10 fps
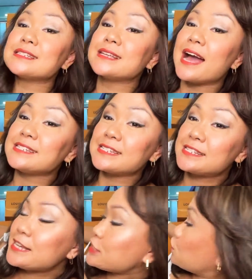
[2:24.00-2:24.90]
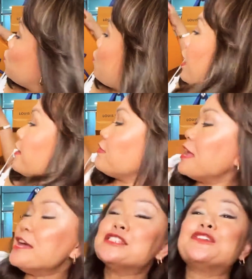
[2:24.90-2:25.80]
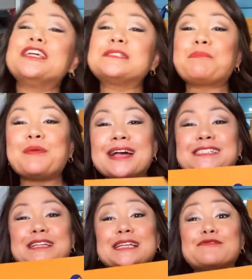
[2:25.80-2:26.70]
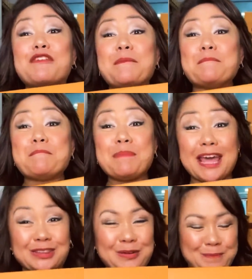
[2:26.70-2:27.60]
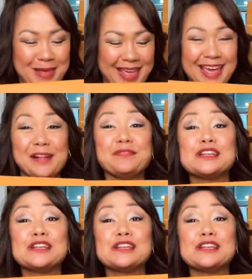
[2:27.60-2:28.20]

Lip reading: guys, is this one. So this present is from me to me.